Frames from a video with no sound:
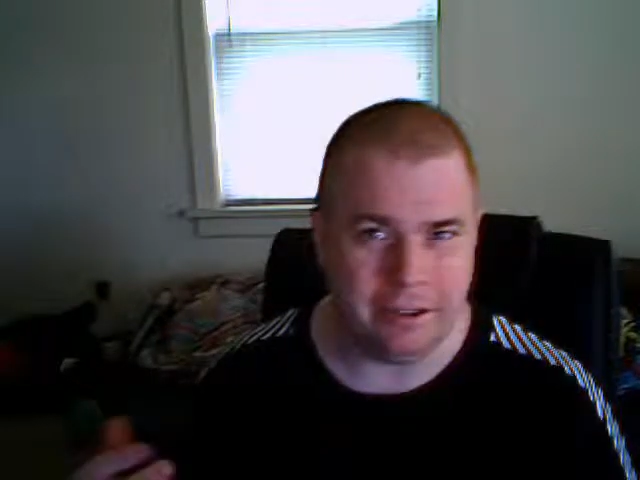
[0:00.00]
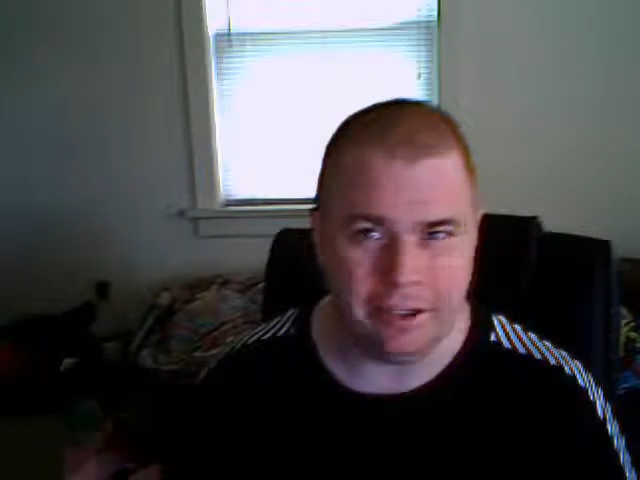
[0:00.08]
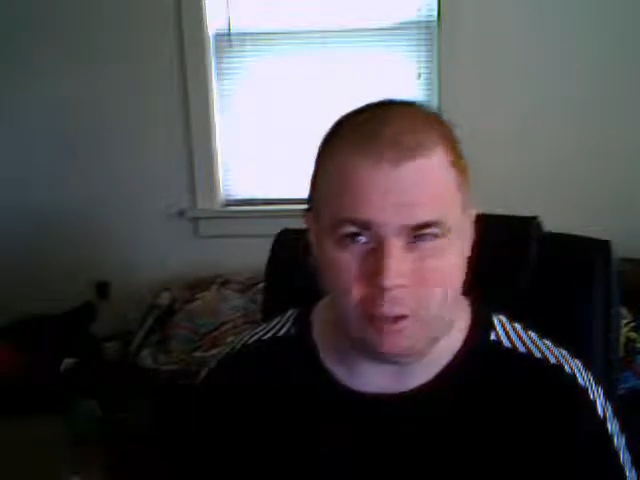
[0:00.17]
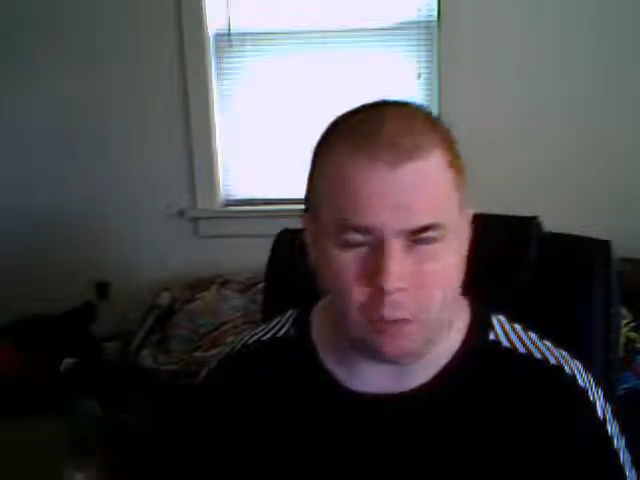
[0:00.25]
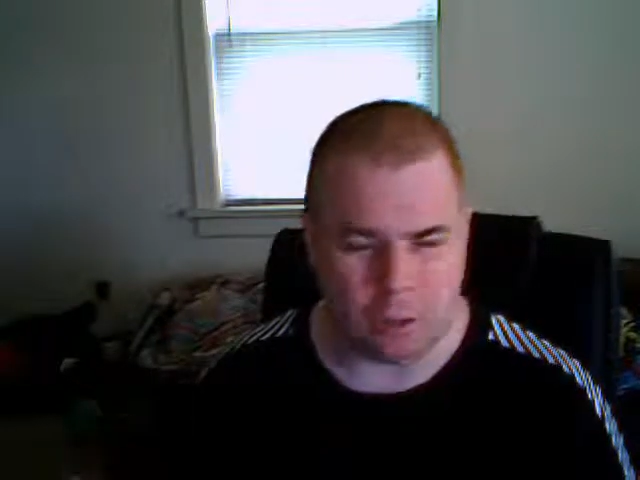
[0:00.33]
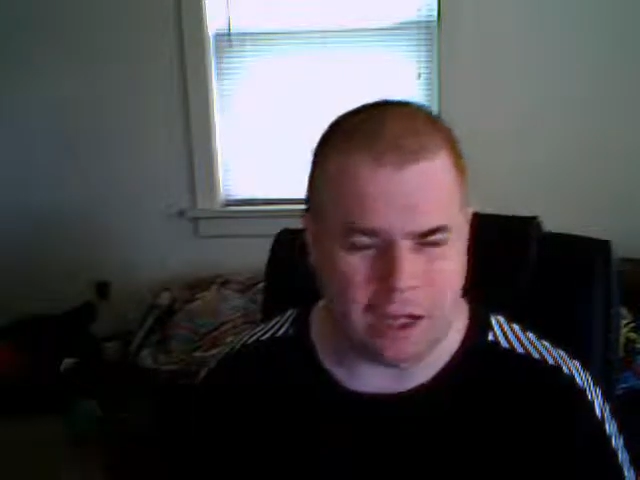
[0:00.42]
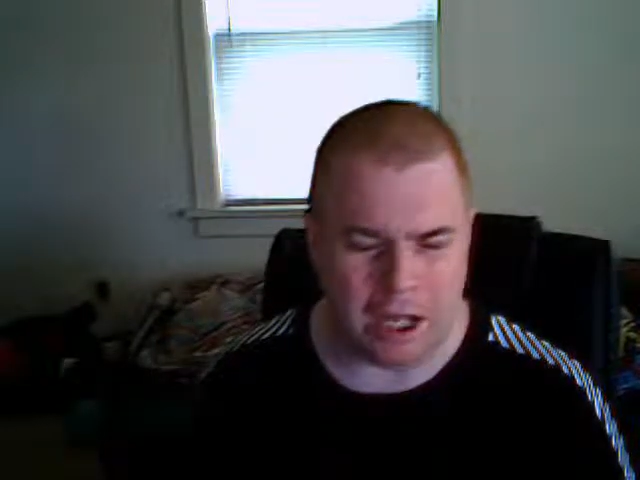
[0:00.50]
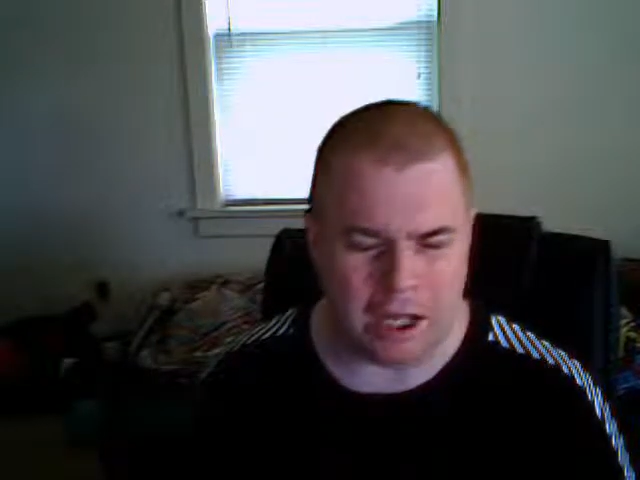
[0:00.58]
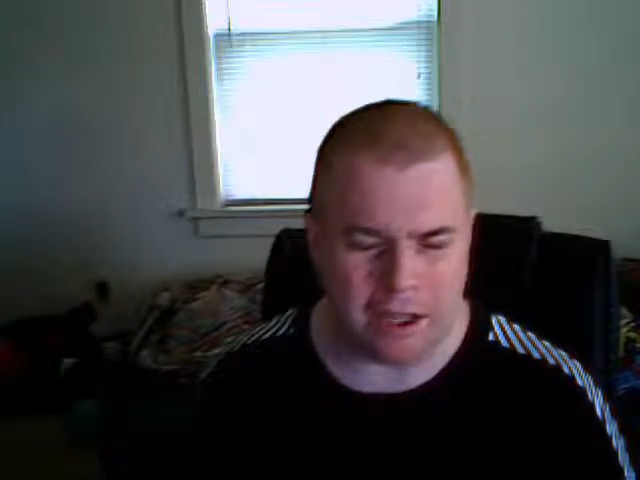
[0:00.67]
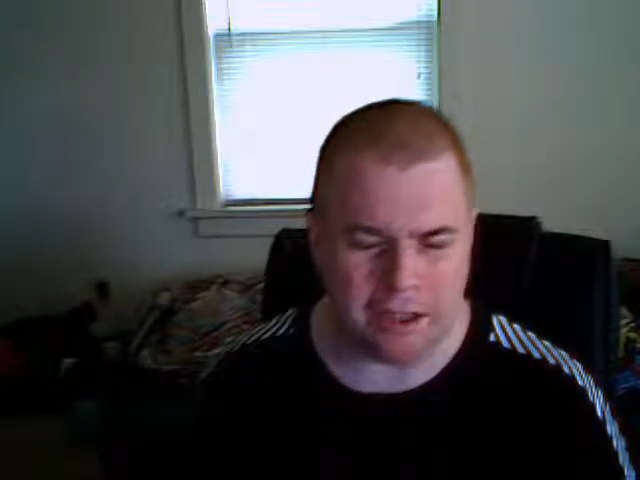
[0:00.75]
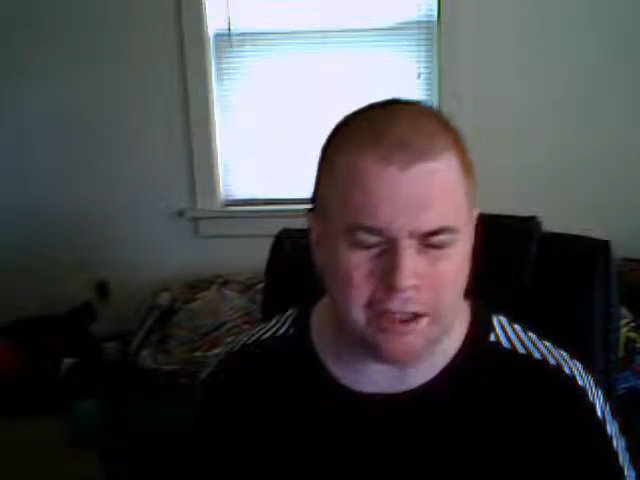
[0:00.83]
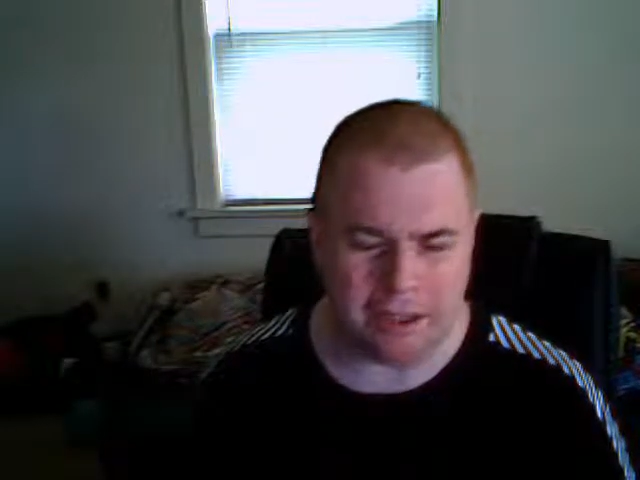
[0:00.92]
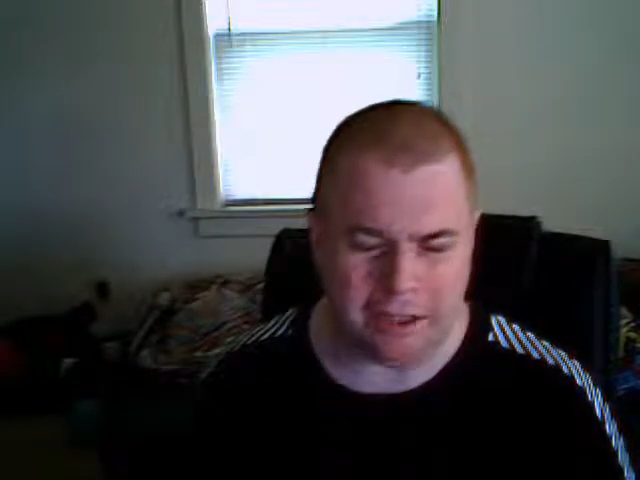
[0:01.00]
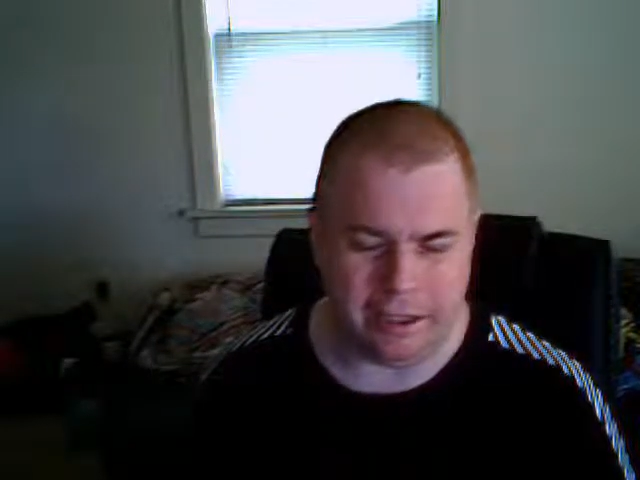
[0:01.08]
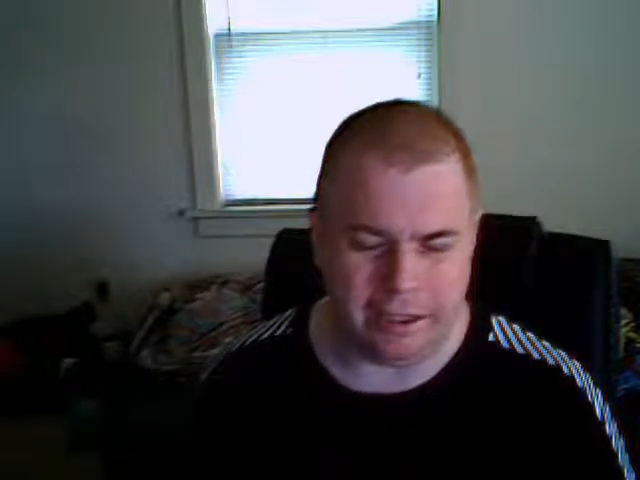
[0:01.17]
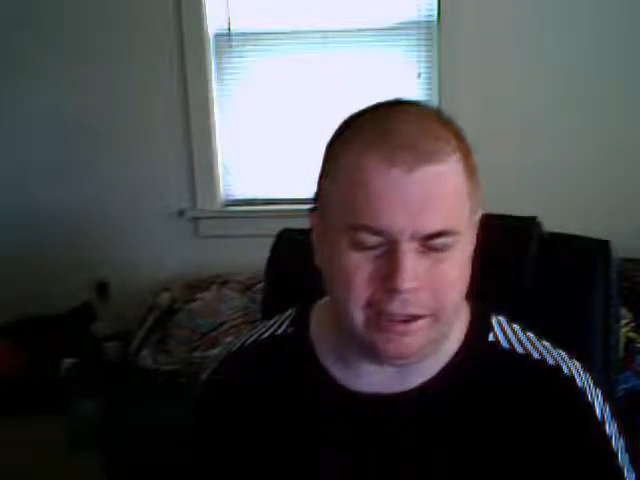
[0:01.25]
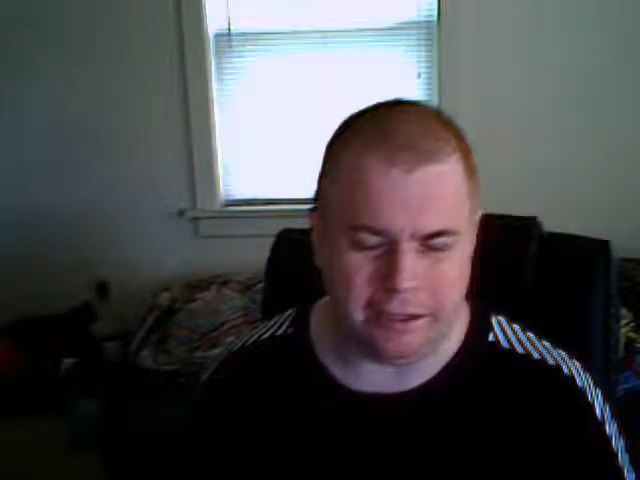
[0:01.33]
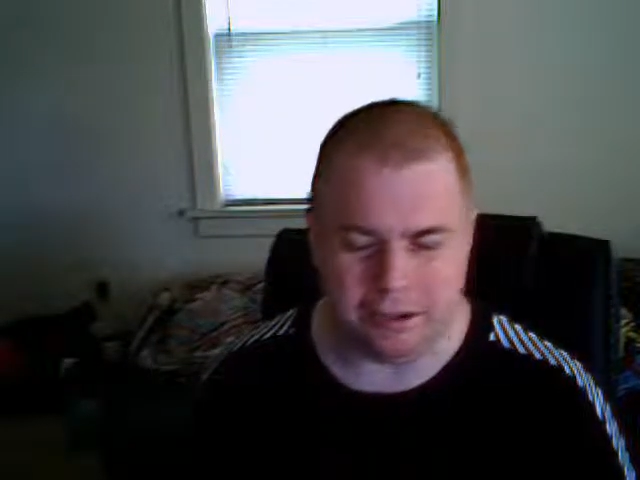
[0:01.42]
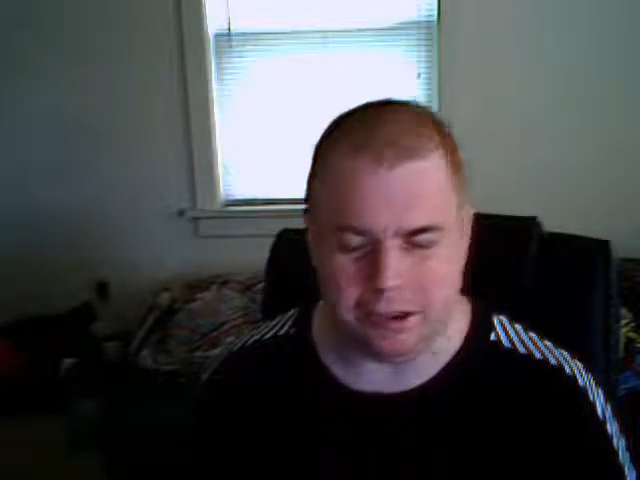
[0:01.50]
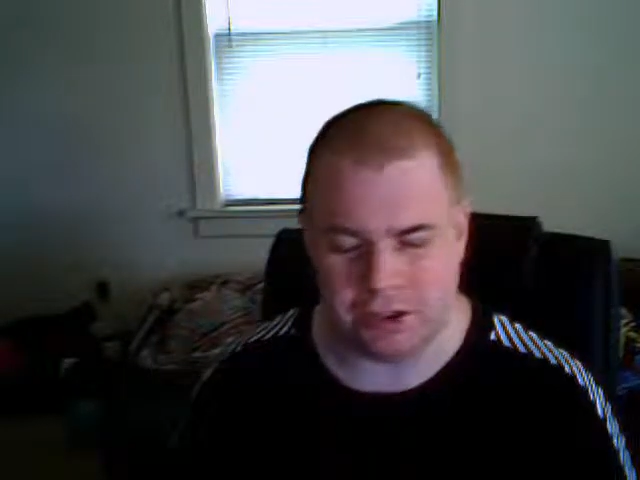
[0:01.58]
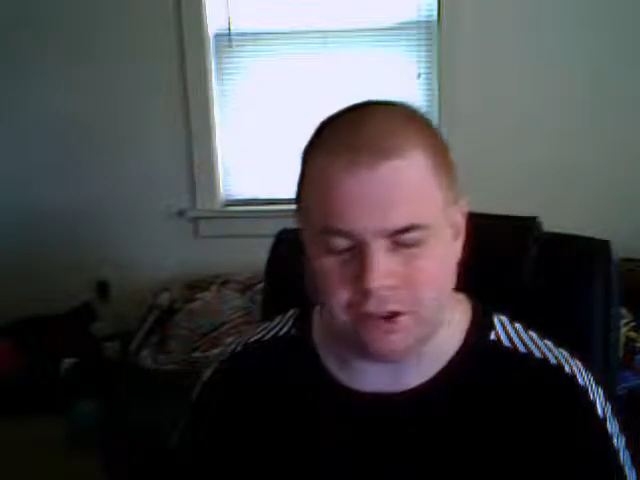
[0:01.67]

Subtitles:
Iraq, and it's